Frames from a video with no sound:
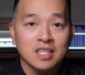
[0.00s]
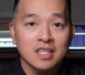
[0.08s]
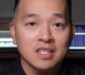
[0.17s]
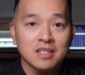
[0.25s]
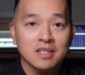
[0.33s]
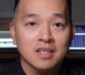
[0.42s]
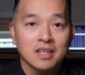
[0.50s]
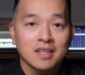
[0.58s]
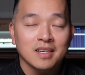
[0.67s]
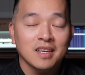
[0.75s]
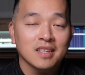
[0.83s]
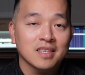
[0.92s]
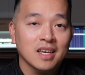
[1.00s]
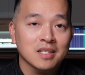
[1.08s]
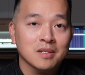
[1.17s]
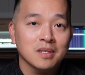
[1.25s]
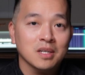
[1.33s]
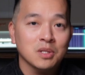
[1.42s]
inch, it's
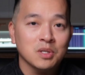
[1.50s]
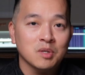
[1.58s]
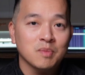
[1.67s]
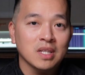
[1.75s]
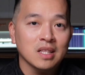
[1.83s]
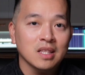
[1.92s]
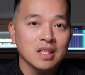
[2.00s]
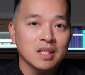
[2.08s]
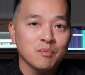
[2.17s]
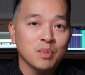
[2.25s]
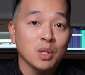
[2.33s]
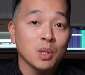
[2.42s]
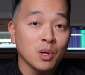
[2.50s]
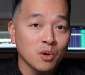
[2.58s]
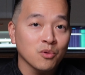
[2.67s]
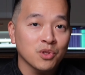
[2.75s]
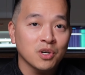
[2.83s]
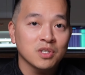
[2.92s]
actually a little bit
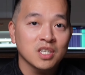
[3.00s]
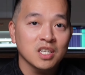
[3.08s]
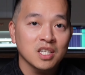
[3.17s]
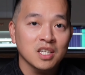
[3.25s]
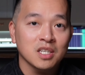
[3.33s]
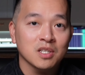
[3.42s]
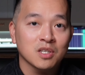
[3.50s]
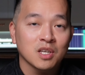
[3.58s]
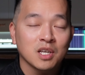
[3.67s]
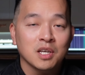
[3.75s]
below 13 inch.